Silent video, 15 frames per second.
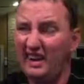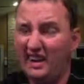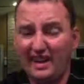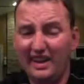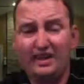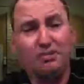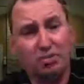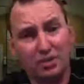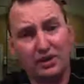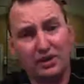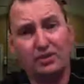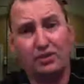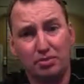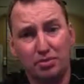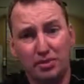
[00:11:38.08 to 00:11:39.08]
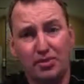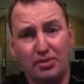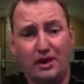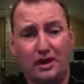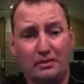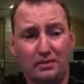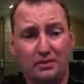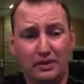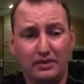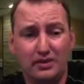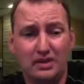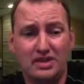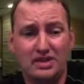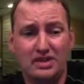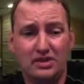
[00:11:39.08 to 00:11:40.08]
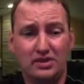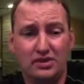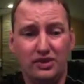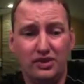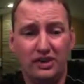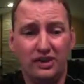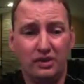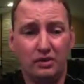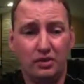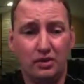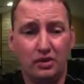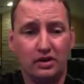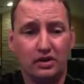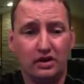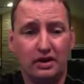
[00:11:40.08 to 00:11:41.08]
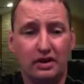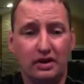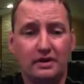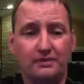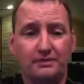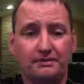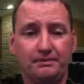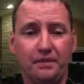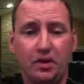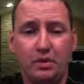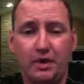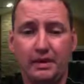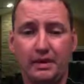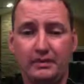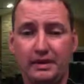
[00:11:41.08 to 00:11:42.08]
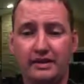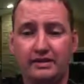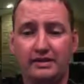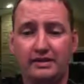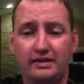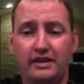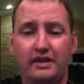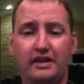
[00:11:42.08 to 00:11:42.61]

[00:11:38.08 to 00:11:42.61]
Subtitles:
It's a pretty cool program. We've switched to using it at work quite a bit,